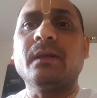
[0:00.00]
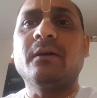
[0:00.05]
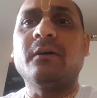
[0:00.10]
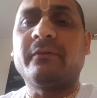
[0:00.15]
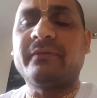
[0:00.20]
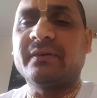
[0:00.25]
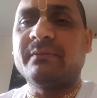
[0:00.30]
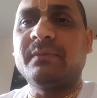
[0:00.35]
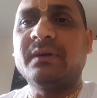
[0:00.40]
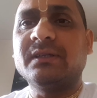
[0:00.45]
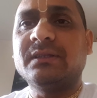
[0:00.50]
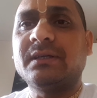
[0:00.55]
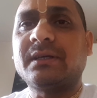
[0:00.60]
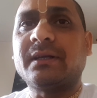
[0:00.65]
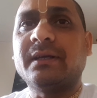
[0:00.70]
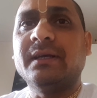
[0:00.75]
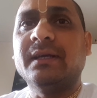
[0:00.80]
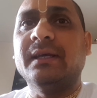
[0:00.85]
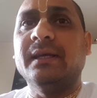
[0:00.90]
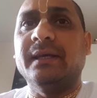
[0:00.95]
of a
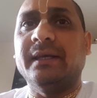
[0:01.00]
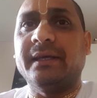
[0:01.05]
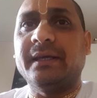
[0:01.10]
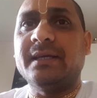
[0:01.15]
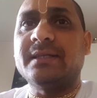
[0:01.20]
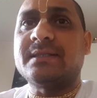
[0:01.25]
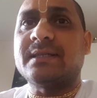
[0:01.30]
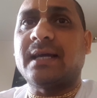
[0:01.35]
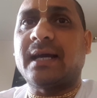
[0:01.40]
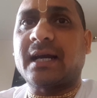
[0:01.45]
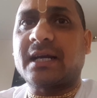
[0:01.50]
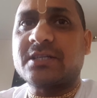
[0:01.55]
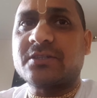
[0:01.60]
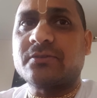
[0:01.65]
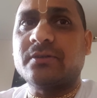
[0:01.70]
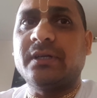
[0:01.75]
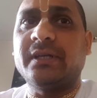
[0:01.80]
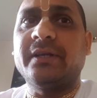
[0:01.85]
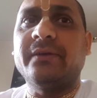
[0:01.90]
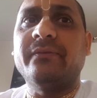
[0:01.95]
mother is
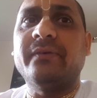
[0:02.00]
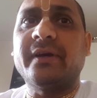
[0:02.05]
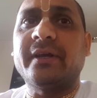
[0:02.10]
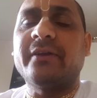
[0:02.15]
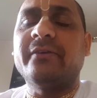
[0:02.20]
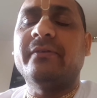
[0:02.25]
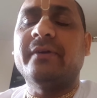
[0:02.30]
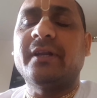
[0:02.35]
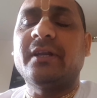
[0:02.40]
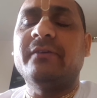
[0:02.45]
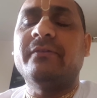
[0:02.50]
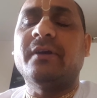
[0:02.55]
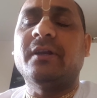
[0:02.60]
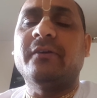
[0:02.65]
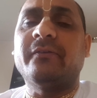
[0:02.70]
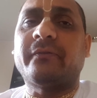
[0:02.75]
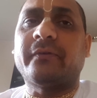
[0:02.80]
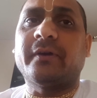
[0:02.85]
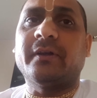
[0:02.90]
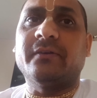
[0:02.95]
actually very, very,
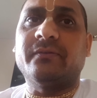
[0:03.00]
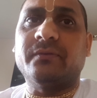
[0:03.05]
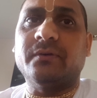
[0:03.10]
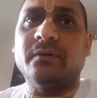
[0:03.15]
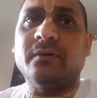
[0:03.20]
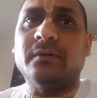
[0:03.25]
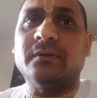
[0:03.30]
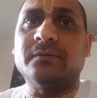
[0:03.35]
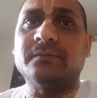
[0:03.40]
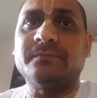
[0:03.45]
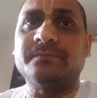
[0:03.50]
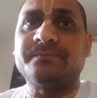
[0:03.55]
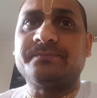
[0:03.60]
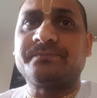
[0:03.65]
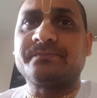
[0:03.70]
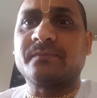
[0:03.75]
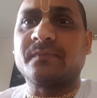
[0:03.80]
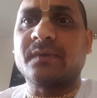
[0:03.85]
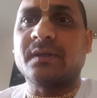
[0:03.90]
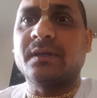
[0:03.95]
very painful.
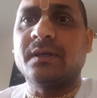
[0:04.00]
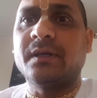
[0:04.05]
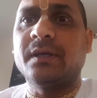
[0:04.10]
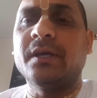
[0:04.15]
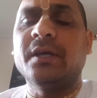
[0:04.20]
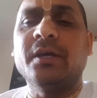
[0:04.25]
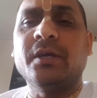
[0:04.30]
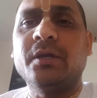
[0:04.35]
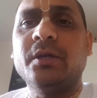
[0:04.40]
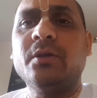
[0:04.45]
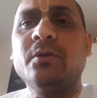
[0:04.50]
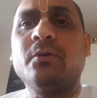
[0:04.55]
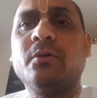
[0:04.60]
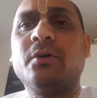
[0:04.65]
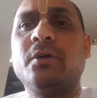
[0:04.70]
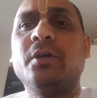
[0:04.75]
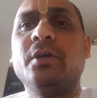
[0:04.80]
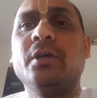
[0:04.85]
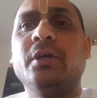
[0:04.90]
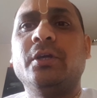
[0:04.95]

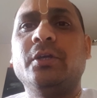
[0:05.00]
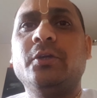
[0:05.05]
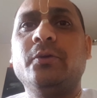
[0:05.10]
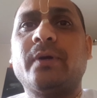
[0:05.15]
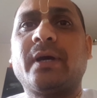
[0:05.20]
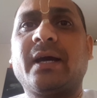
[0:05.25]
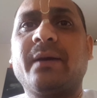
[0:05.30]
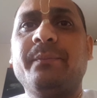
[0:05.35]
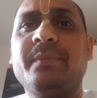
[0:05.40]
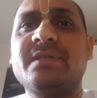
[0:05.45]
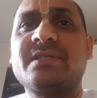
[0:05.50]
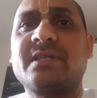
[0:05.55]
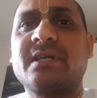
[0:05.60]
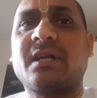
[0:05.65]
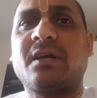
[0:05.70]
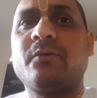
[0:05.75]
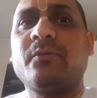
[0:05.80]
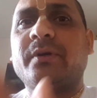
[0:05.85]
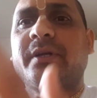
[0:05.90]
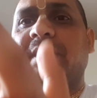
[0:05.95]
You have been
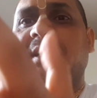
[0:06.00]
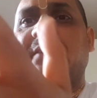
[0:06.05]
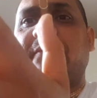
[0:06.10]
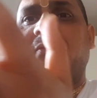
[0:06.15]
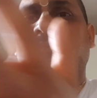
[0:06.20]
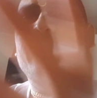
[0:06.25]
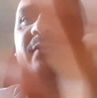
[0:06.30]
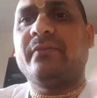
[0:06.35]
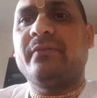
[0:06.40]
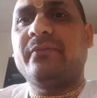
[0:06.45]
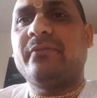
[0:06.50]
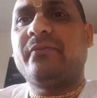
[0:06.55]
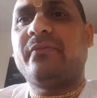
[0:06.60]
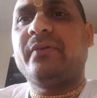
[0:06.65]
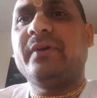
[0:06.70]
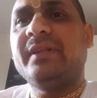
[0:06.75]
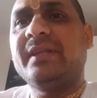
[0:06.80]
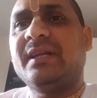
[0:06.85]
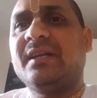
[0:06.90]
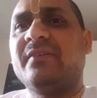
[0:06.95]
surrounded
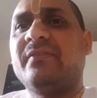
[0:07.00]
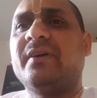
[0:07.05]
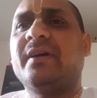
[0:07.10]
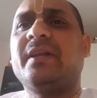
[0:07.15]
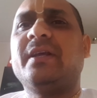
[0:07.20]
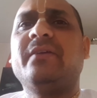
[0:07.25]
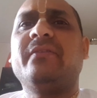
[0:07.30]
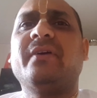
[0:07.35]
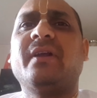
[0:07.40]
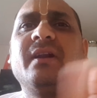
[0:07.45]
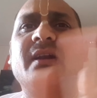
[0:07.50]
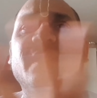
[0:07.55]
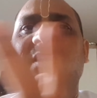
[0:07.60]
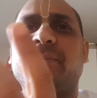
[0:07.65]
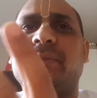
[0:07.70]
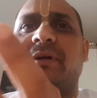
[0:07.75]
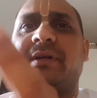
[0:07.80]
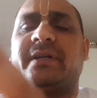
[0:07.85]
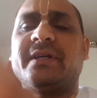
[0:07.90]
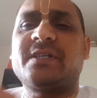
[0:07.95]
within a very, very
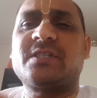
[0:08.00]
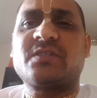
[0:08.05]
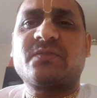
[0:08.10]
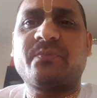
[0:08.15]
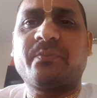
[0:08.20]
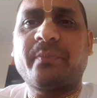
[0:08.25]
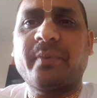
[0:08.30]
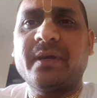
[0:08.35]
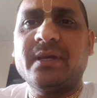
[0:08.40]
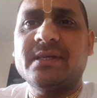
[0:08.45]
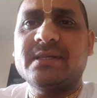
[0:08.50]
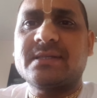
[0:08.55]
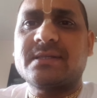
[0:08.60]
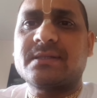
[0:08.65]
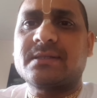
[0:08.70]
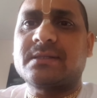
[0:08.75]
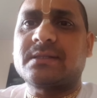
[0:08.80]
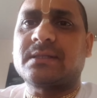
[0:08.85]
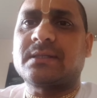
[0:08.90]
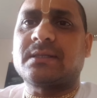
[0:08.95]
limited
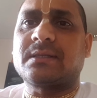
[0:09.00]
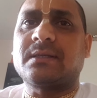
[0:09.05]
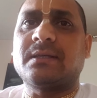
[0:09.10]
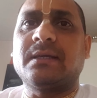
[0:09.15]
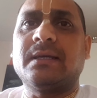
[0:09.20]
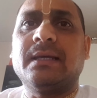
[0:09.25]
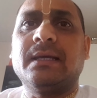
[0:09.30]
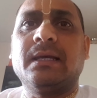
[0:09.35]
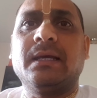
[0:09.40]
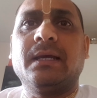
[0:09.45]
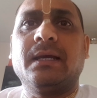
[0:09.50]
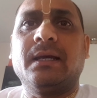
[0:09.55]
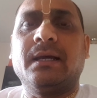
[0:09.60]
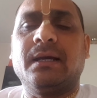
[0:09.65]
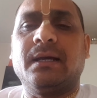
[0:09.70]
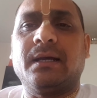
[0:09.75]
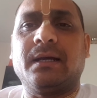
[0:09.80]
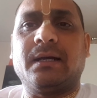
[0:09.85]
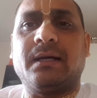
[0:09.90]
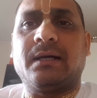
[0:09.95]
space,
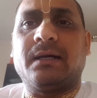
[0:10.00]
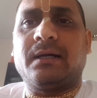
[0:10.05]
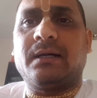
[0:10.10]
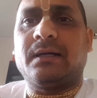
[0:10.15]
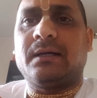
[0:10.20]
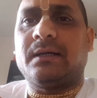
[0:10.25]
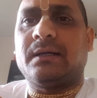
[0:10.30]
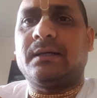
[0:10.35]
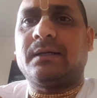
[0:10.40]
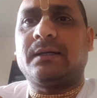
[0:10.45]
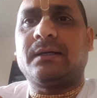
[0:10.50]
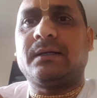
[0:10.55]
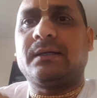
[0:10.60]
uh,